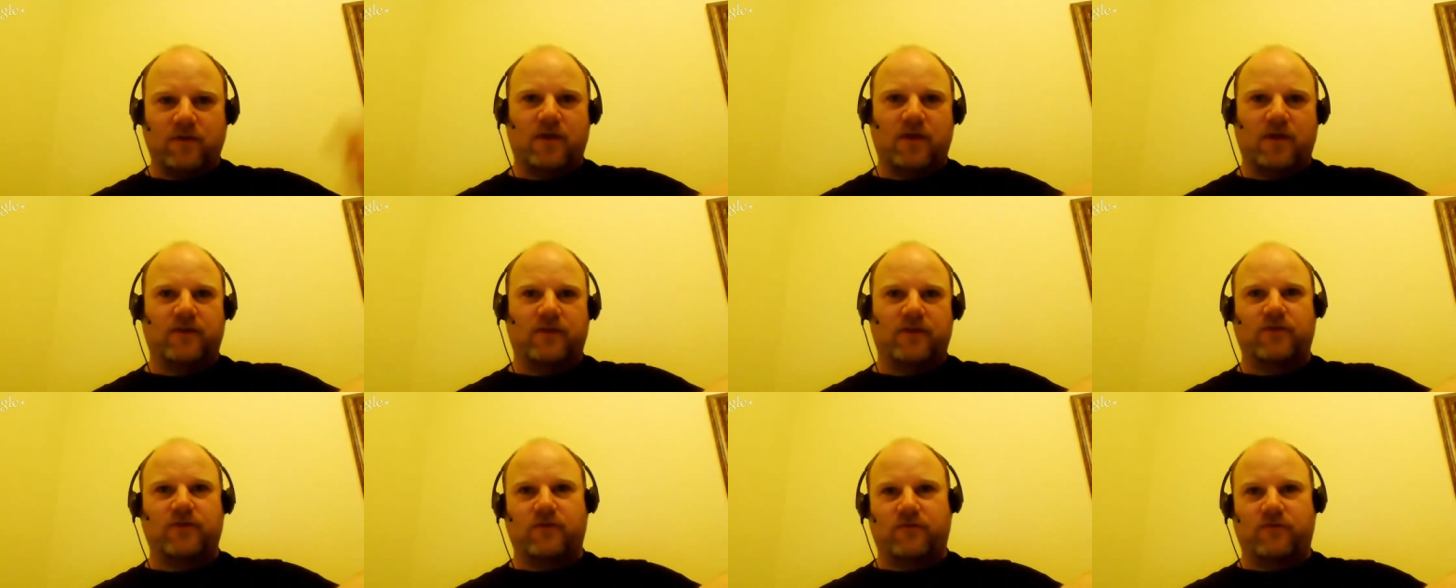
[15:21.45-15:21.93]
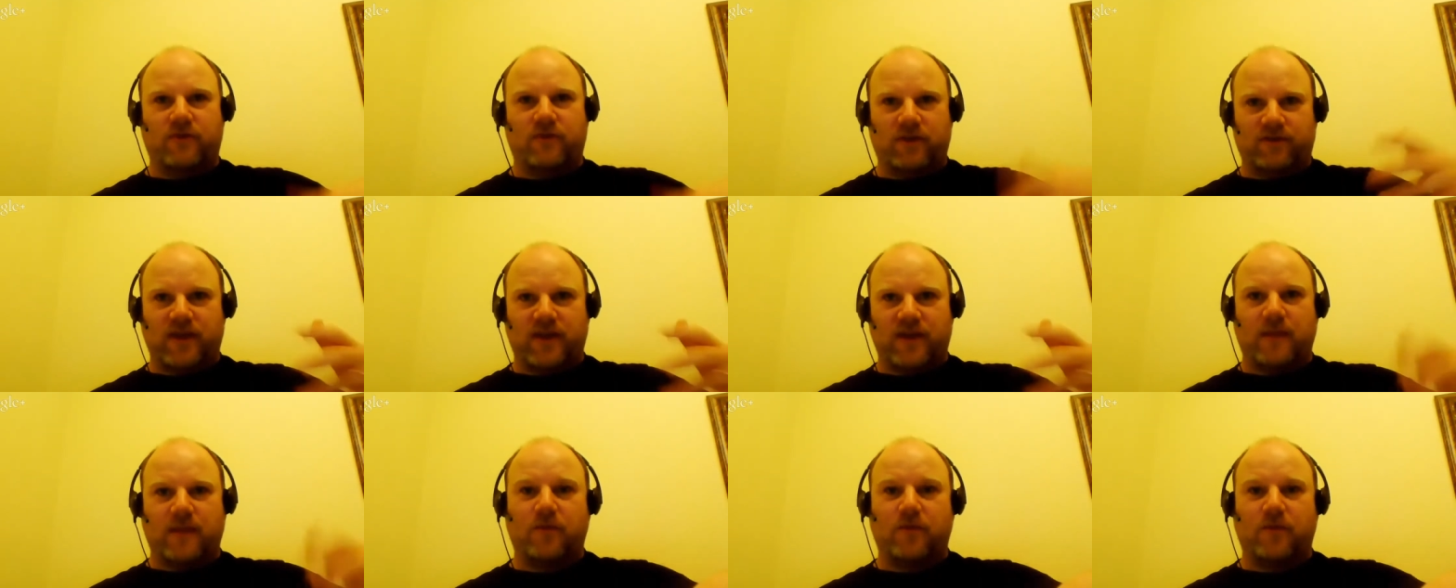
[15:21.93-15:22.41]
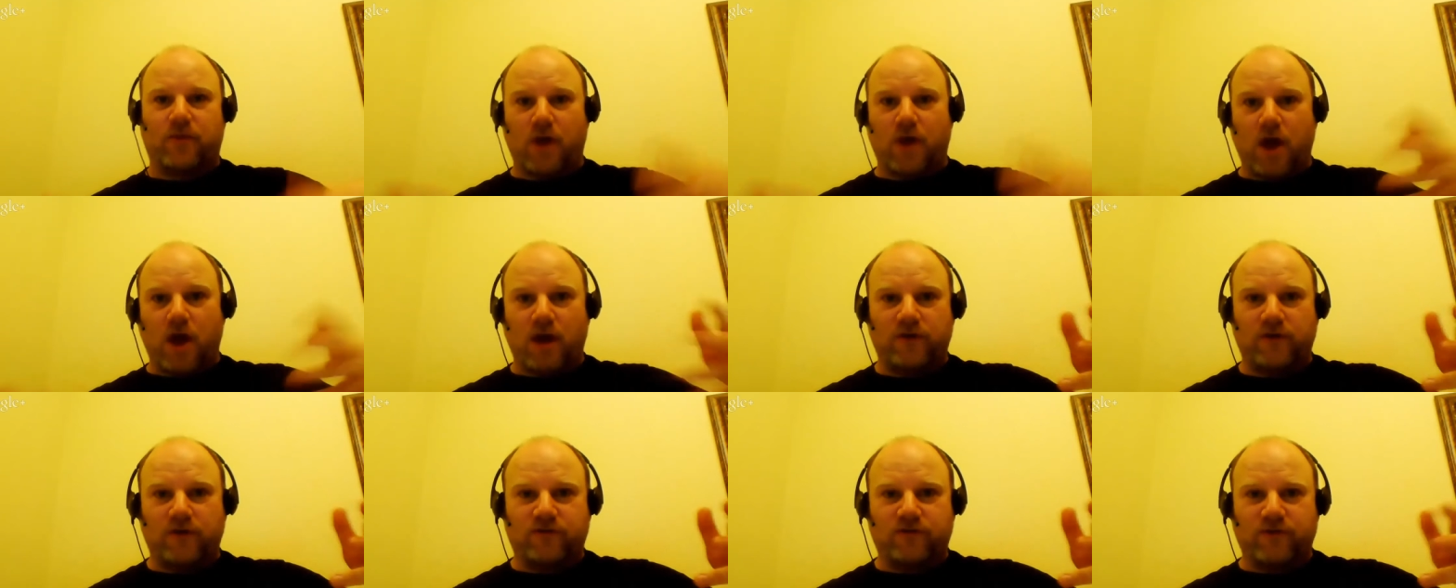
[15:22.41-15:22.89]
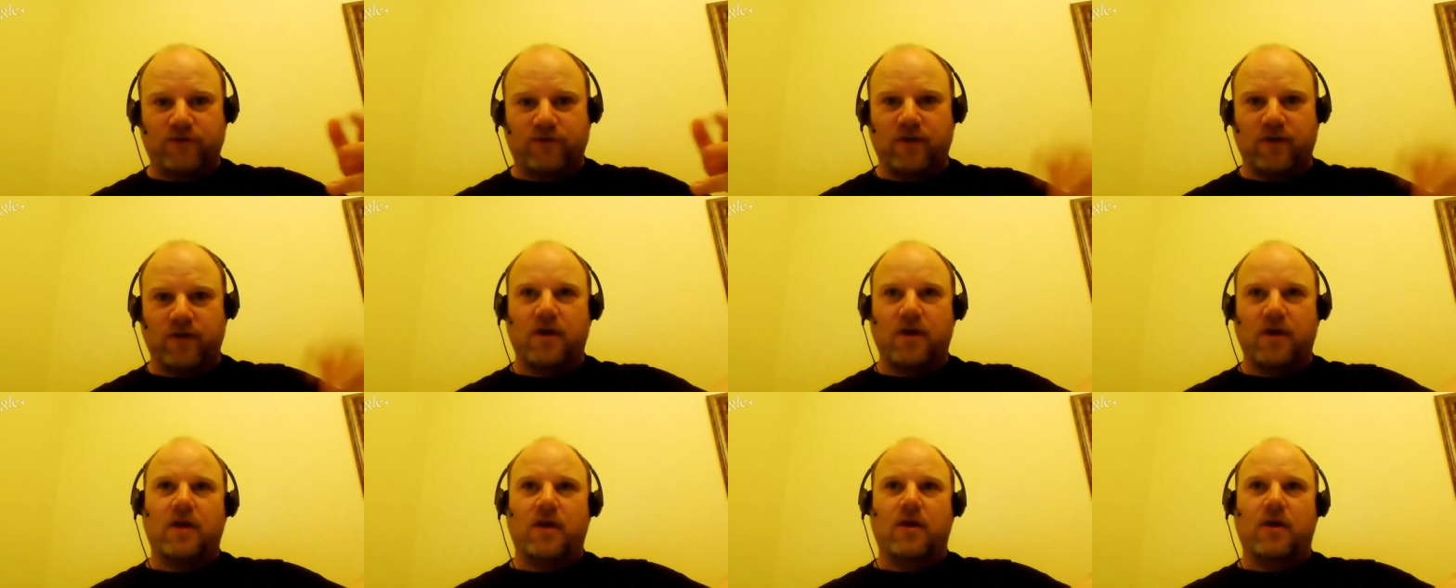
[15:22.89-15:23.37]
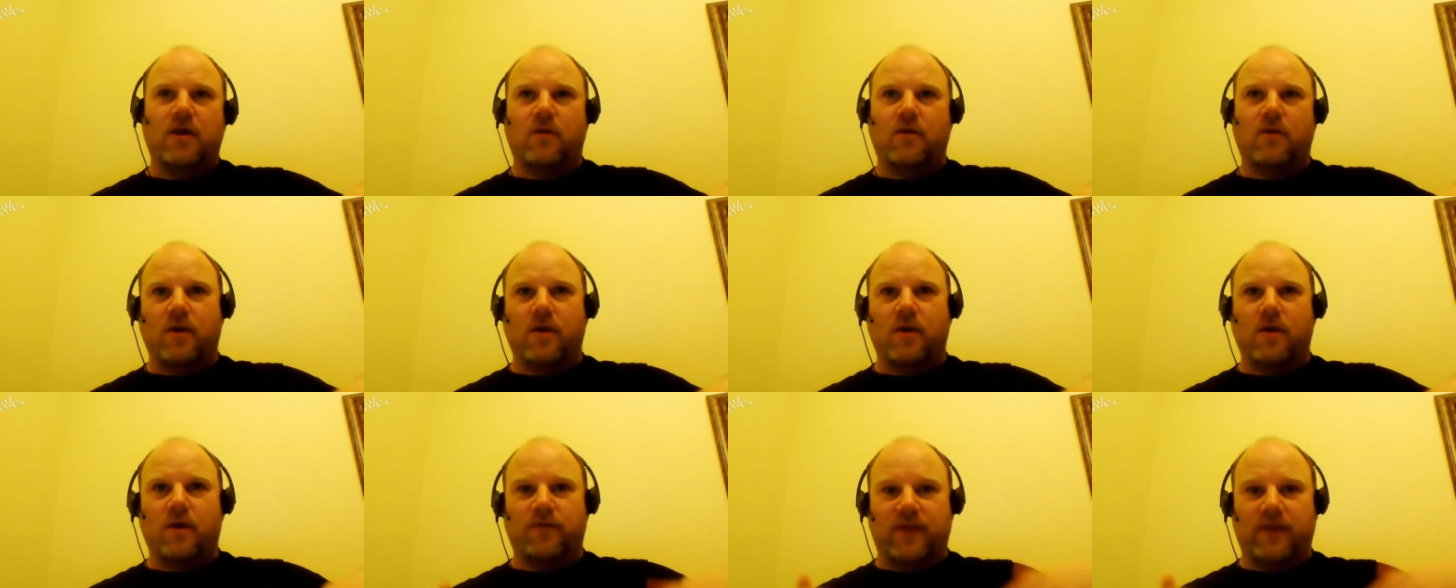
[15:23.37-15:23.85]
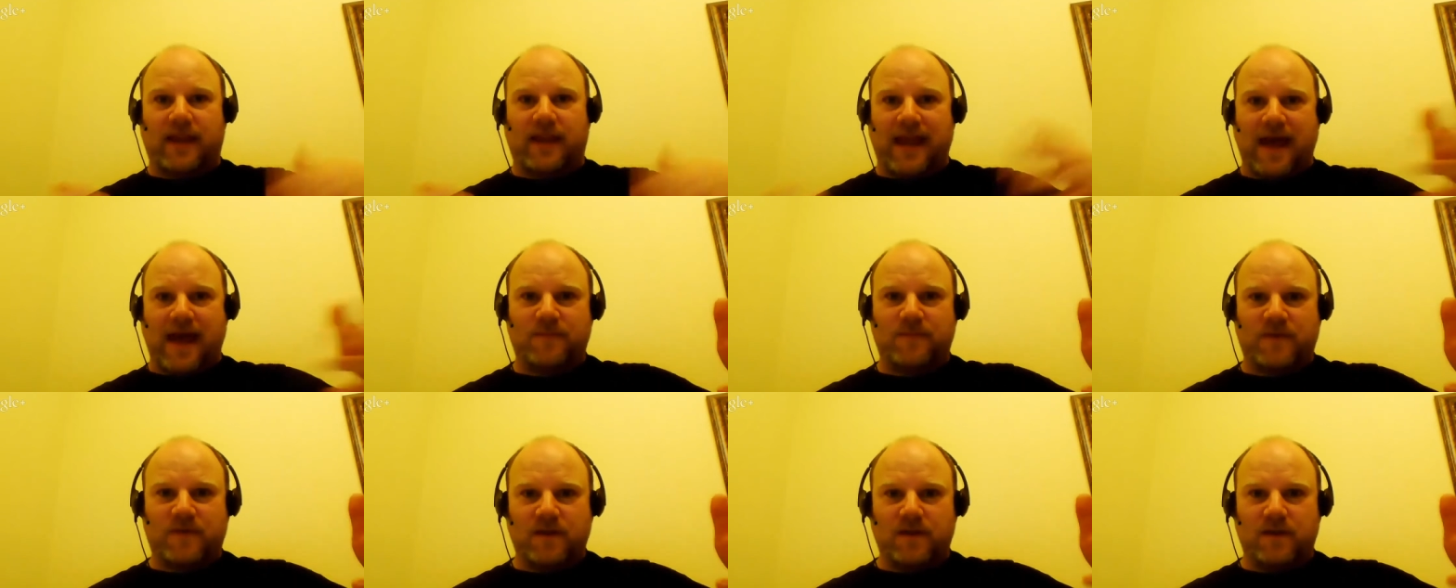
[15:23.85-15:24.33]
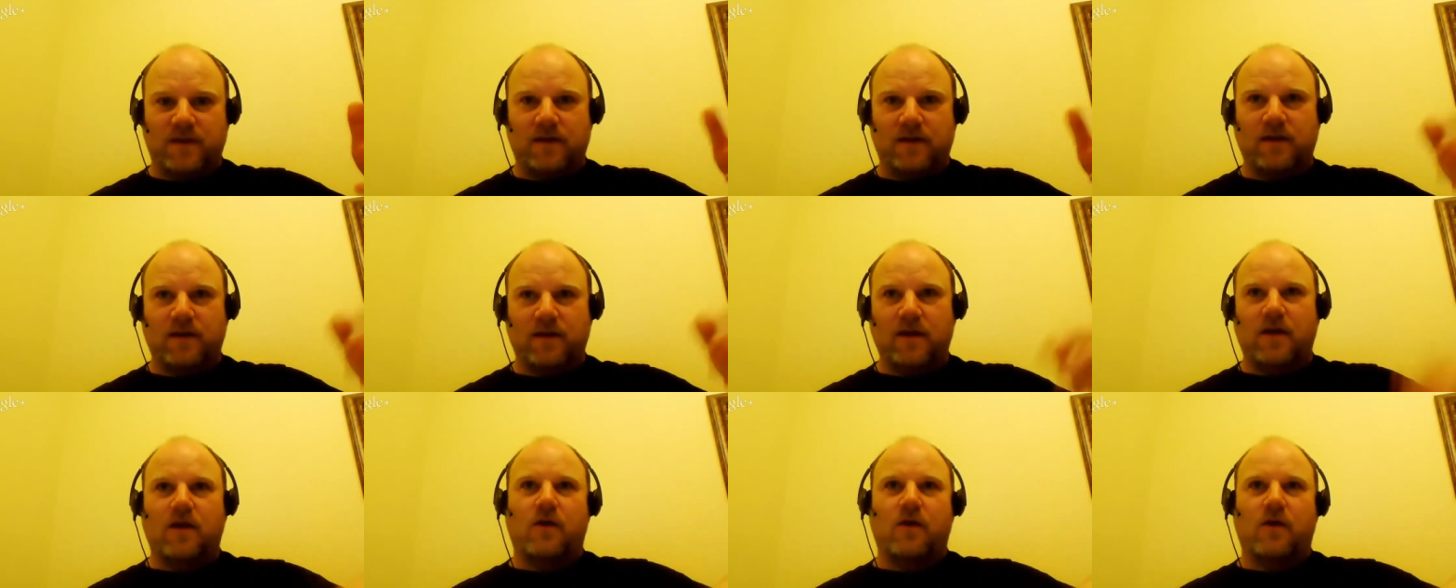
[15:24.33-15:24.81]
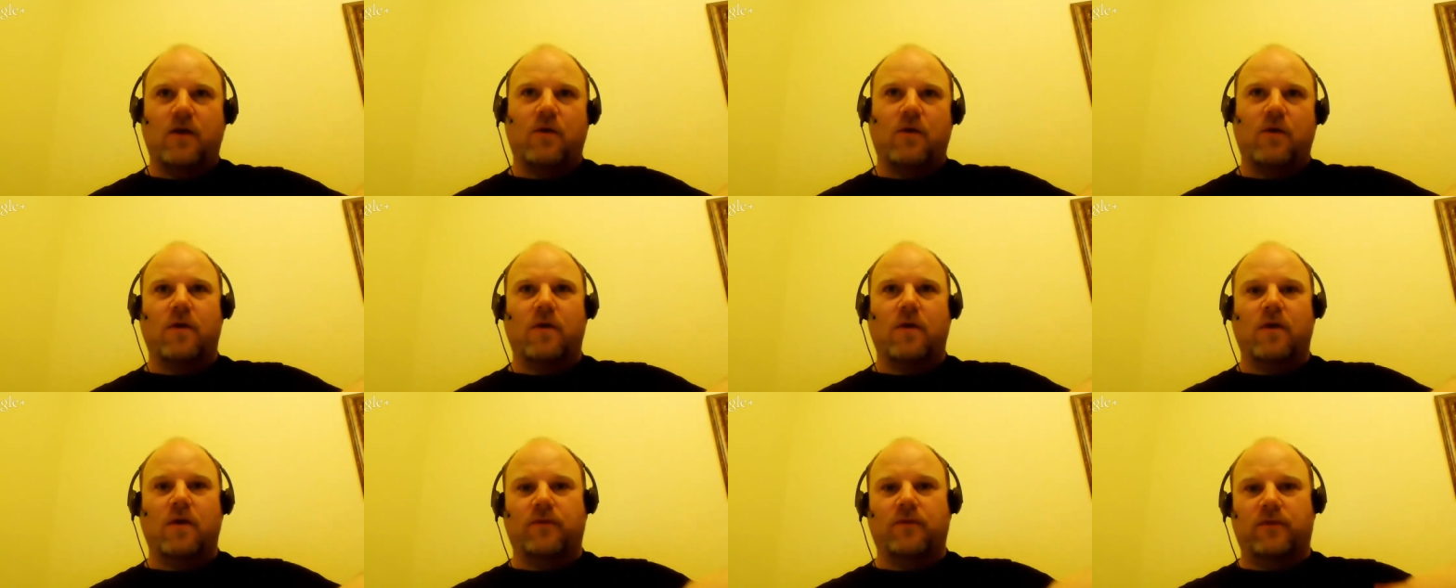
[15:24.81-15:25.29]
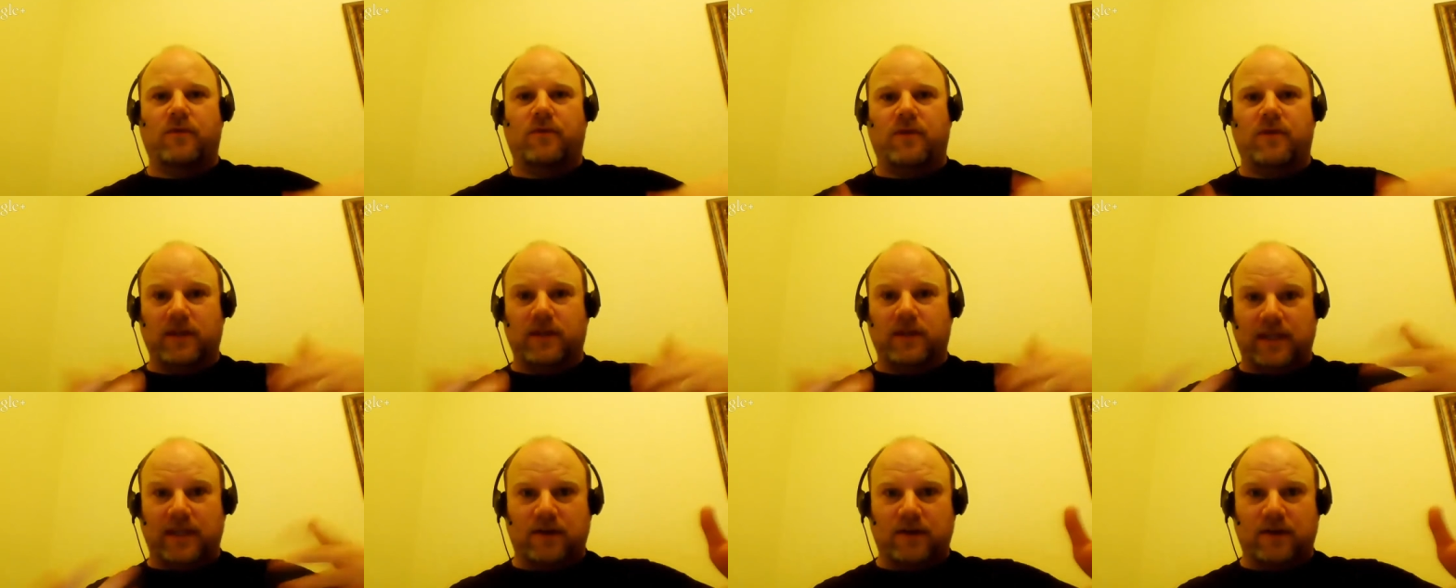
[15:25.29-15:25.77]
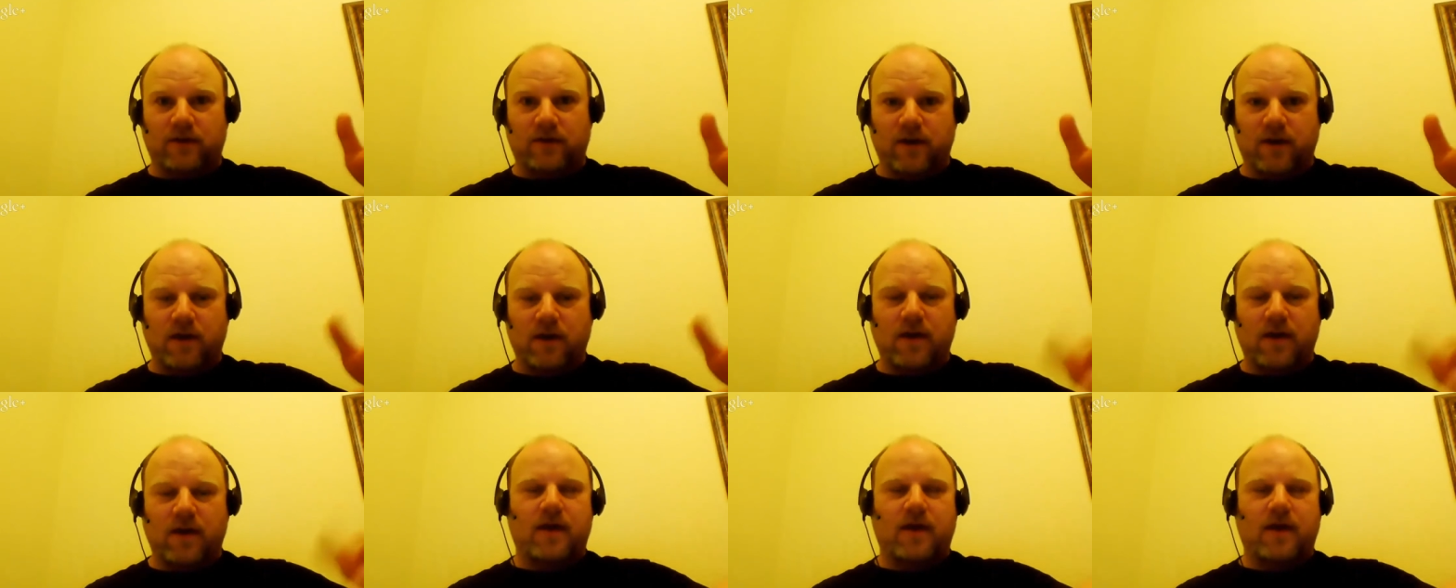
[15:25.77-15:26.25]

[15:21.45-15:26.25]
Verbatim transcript: Uh, so, for example, the hunter, or the captain, or the leader.